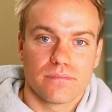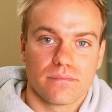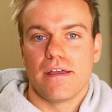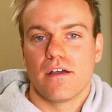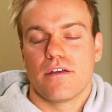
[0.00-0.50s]

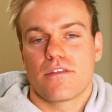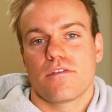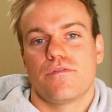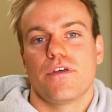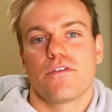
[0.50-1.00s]
Hey guys,
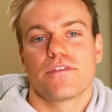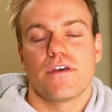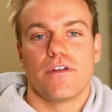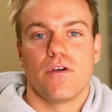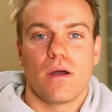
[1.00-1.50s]
for those that
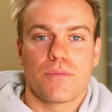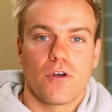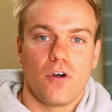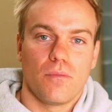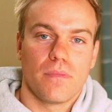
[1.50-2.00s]
don't know, I'm
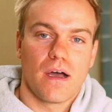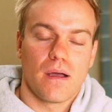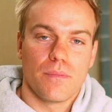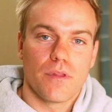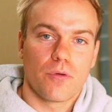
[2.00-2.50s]
Tom.
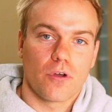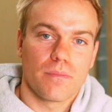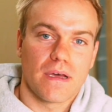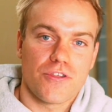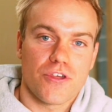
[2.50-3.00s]
I'm the product
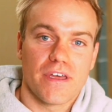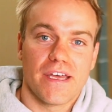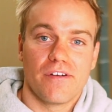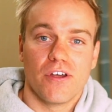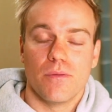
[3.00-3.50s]
manager
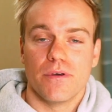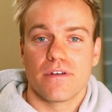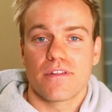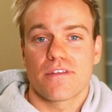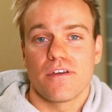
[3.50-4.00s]
here at
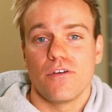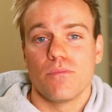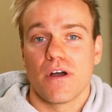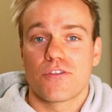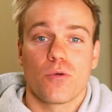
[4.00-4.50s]
Urban. So
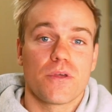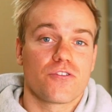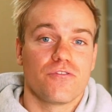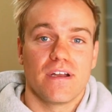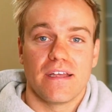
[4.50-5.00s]
my job is to
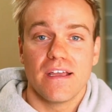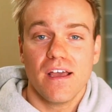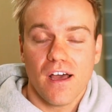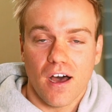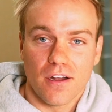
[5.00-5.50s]
really
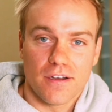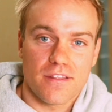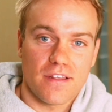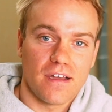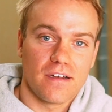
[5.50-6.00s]

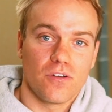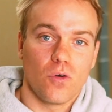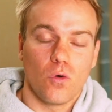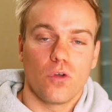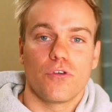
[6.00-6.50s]
understand
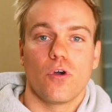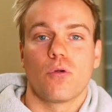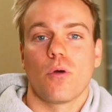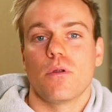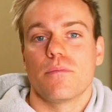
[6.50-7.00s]
all of your
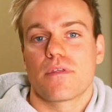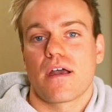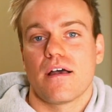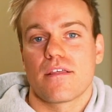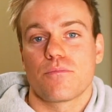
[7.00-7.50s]
problems
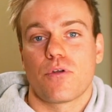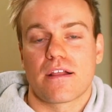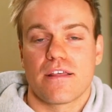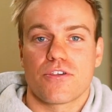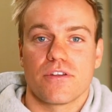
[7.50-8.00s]
as
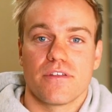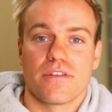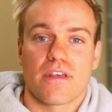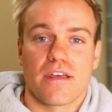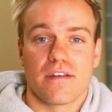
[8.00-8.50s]

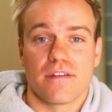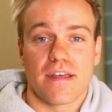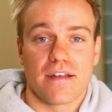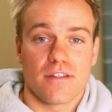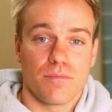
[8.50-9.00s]
practitioners and
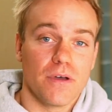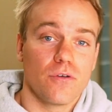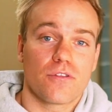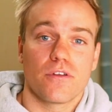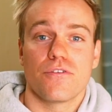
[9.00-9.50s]
then to
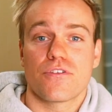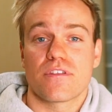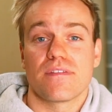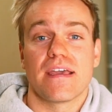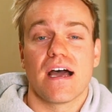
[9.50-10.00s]
build solutions
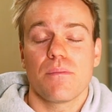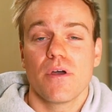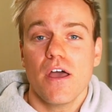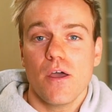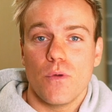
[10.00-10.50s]
in the app,
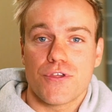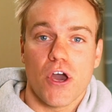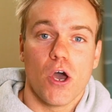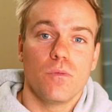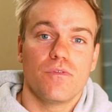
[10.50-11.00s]
which are
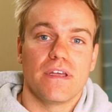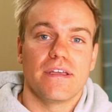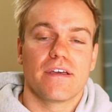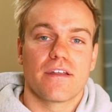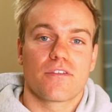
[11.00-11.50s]
hopefully
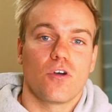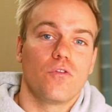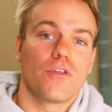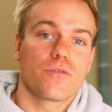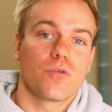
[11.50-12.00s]
going to solve
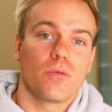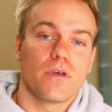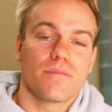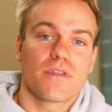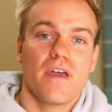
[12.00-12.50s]
those
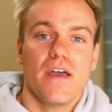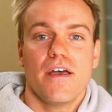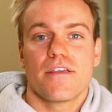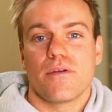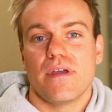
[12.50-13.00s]
problems.
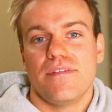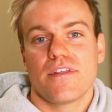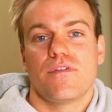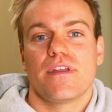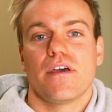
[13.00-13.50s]
So in this
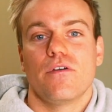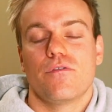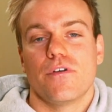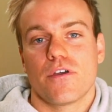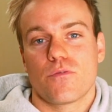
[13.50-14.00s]
video,
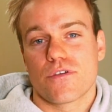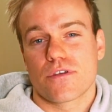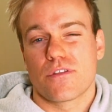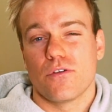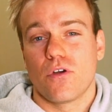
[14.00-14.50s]
first we're just
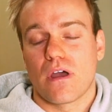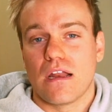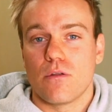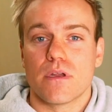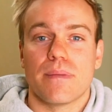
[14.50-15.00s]
going to talk a
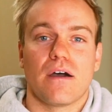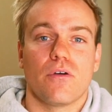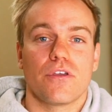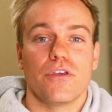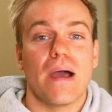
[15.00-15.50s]
little bit
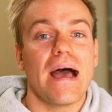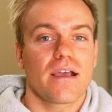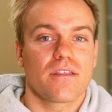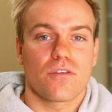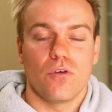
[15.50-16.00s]
about
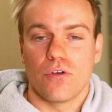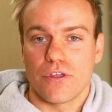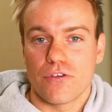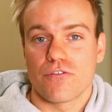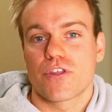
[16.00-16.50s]
UX or
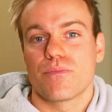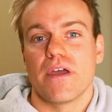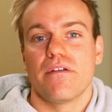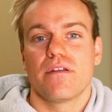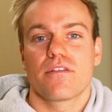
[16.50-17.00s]
user
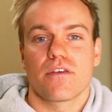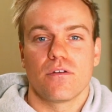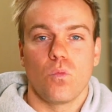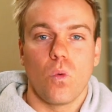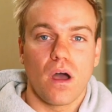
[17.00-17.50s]
experience
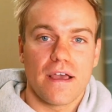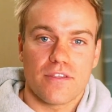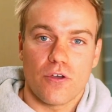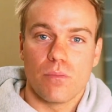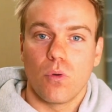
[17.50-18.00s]
and why it's
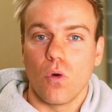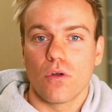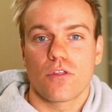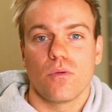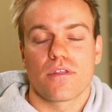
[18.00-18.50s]
so
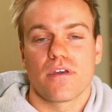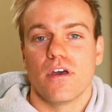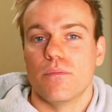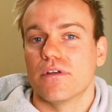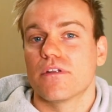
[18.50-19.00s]
important to us at
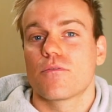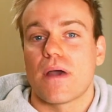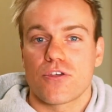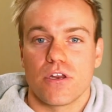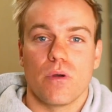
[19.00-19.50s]
Urban,
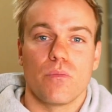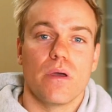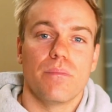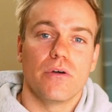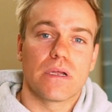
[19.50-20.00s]
especially when we're
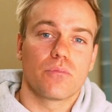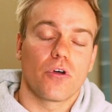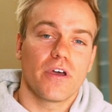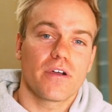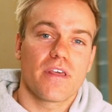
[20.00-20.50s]
building
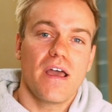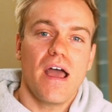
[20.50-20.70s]
product.